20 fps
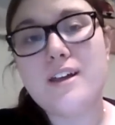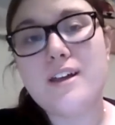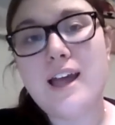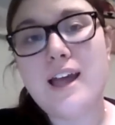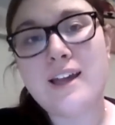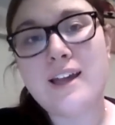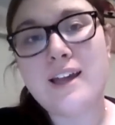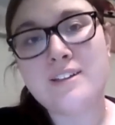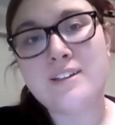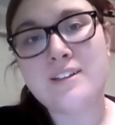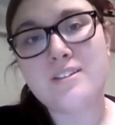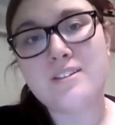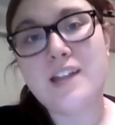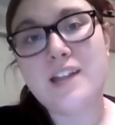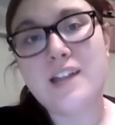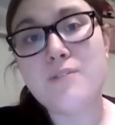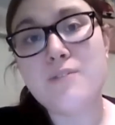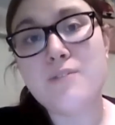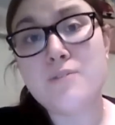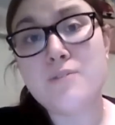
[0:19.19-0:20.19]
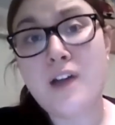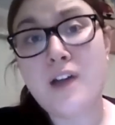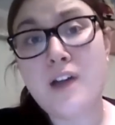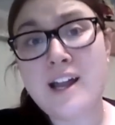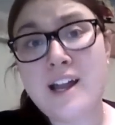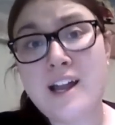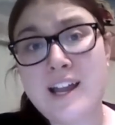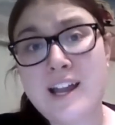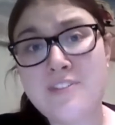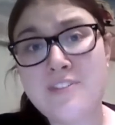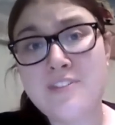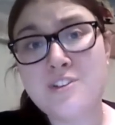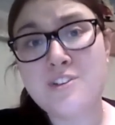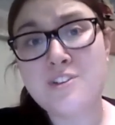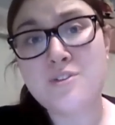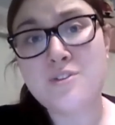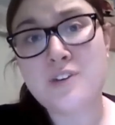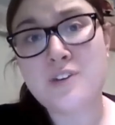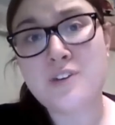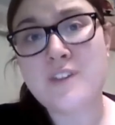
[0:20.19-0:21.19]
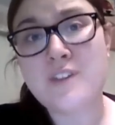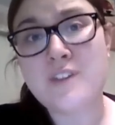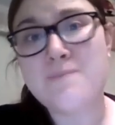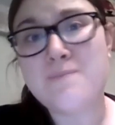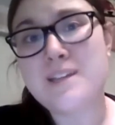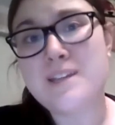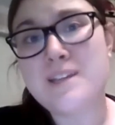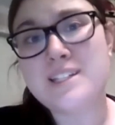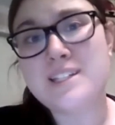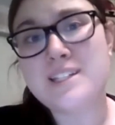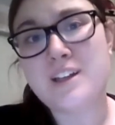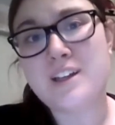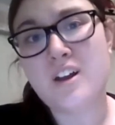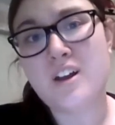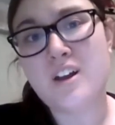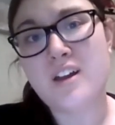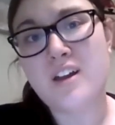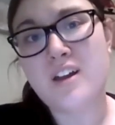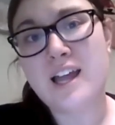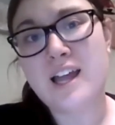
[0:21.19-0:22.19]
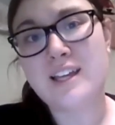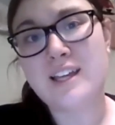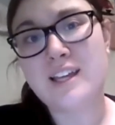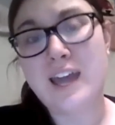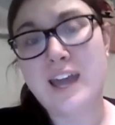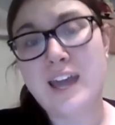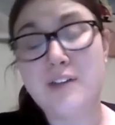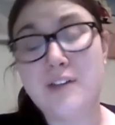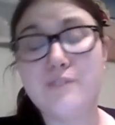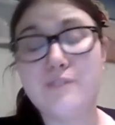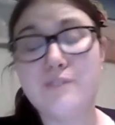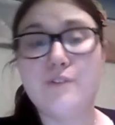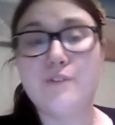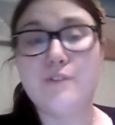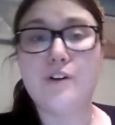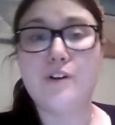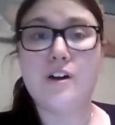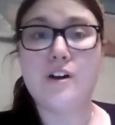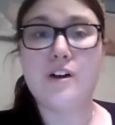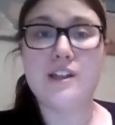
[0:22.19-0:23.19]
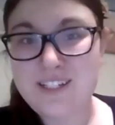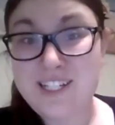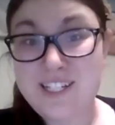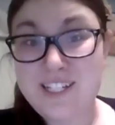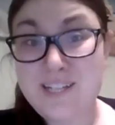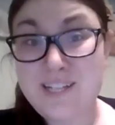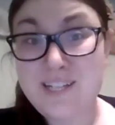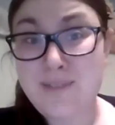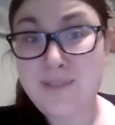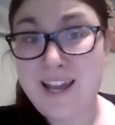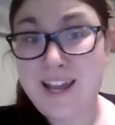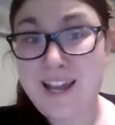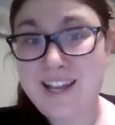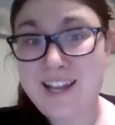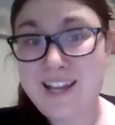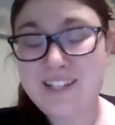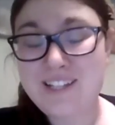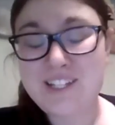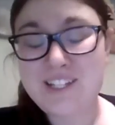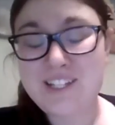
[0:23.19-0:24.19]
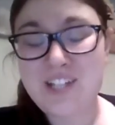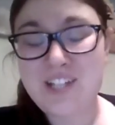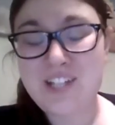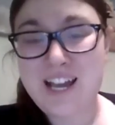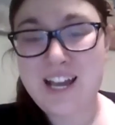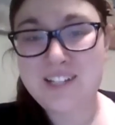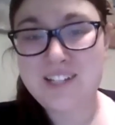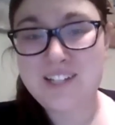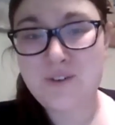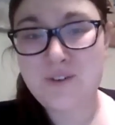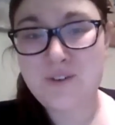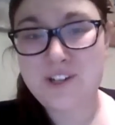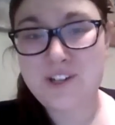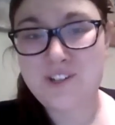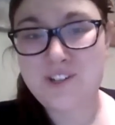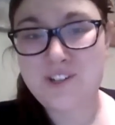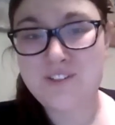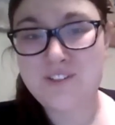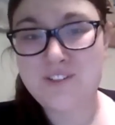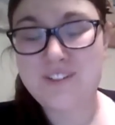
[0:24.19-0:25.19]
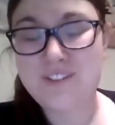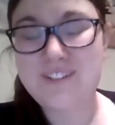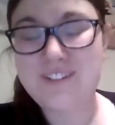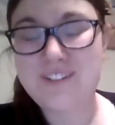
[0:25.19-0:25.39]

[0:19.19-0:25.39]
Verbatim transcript: And that was where I had the joy of meeting her and caring for her. She played, she asked questions.